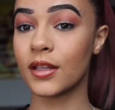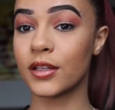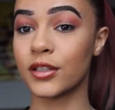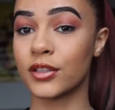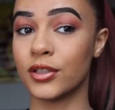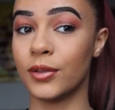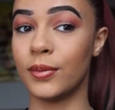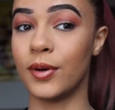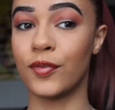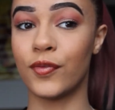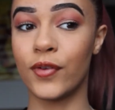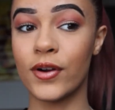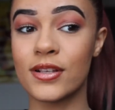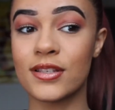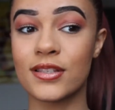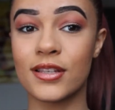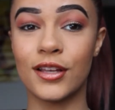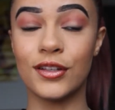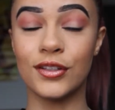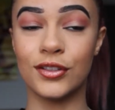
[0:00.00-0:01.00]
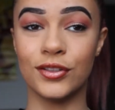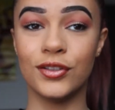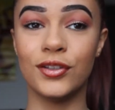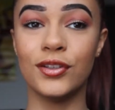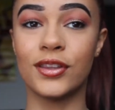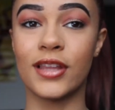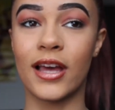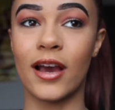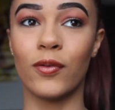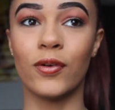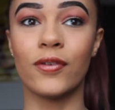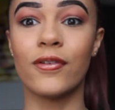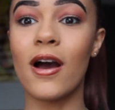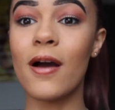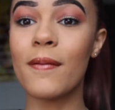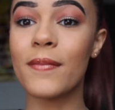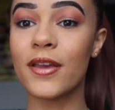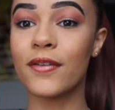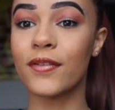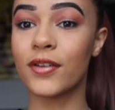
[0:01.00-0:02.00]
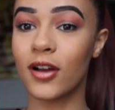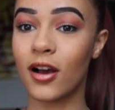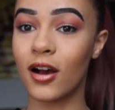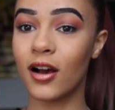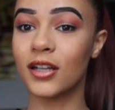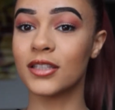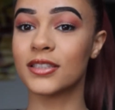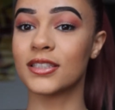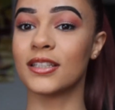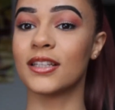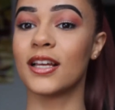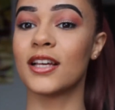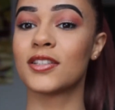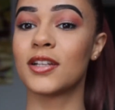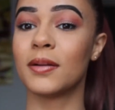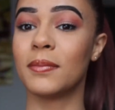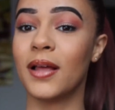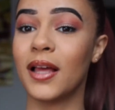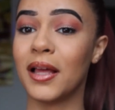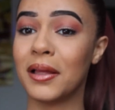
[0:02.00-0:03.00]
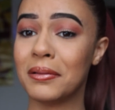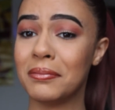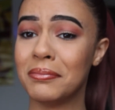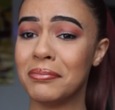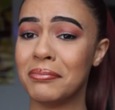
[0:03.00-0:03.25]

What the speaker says: So my friends that do that, without me even asking, that's when I'm like,